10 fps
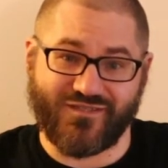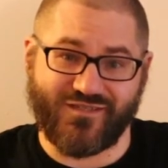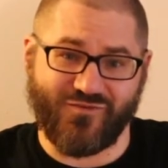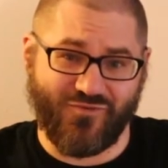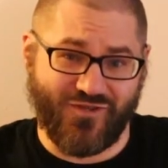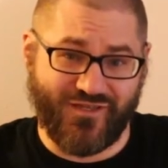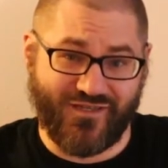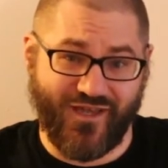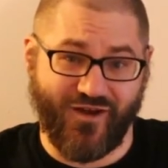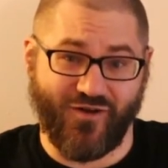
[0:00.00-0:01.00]
didn't really
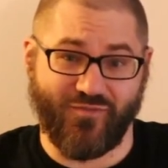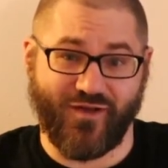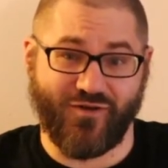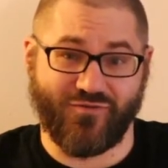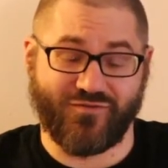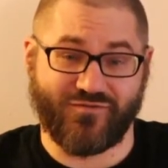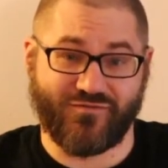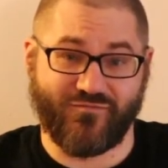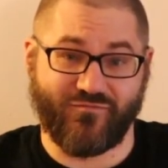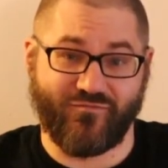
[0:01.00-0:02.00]
care about
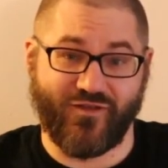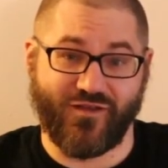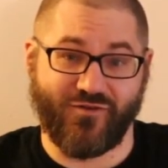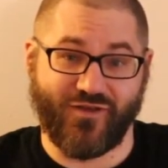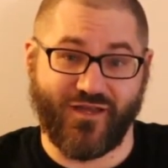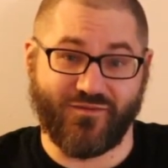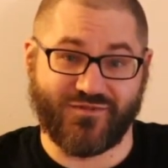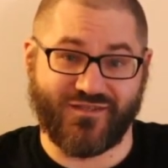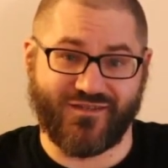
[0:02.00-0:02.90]
video games.